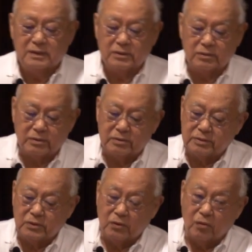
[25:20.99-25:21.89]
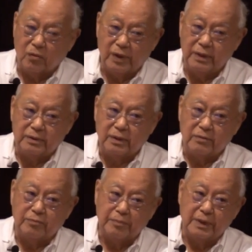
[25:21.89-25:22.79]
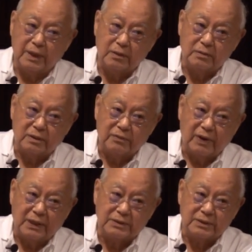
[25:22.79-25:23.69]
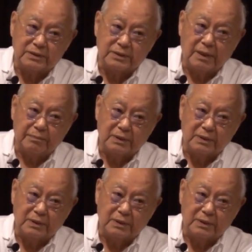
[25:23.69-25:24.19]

So there was no way the FBI could have accessed that